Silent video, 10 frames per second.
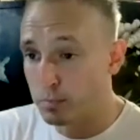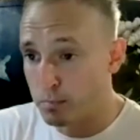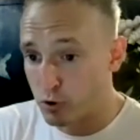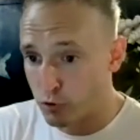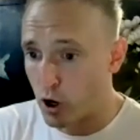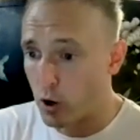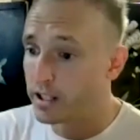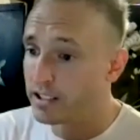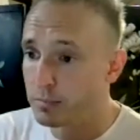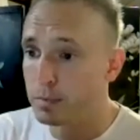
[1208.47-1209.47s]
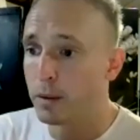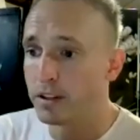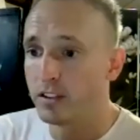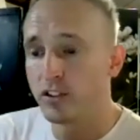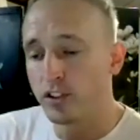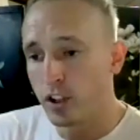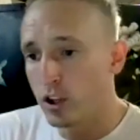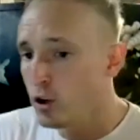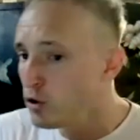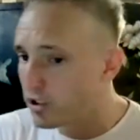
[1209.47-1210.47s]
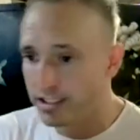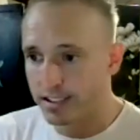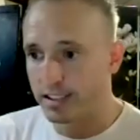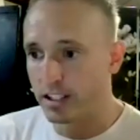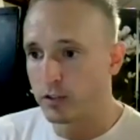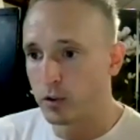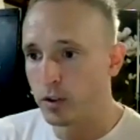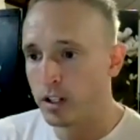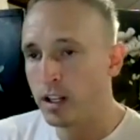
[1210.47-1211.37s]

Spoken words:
growing and is becoming hugely successful.